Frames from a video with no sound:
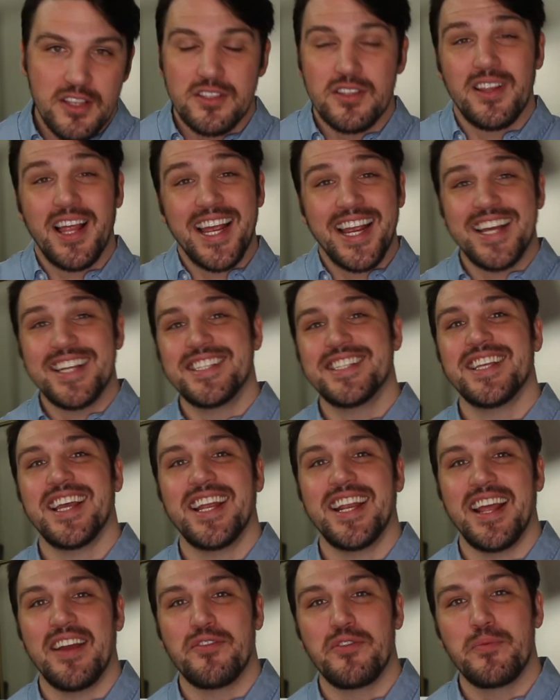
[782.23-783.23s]
So like I
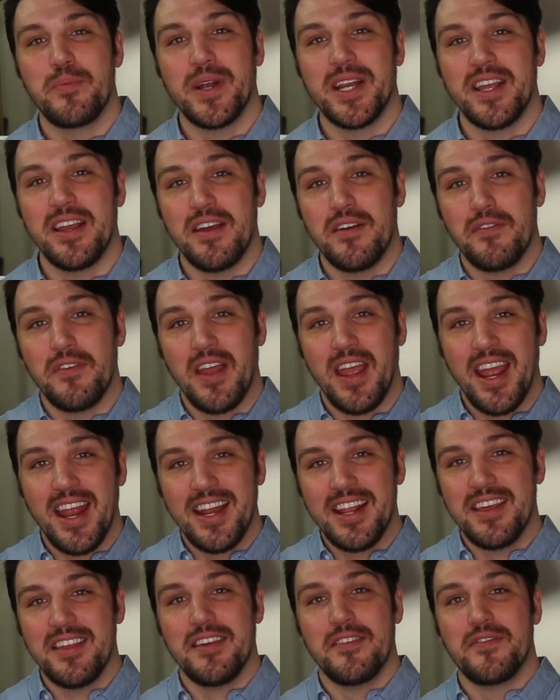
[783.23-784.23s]
said, everybody, if
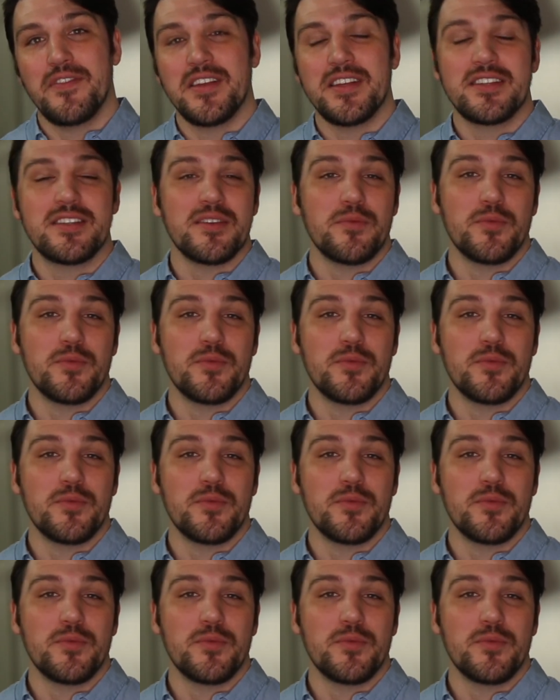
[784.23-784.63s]
any of this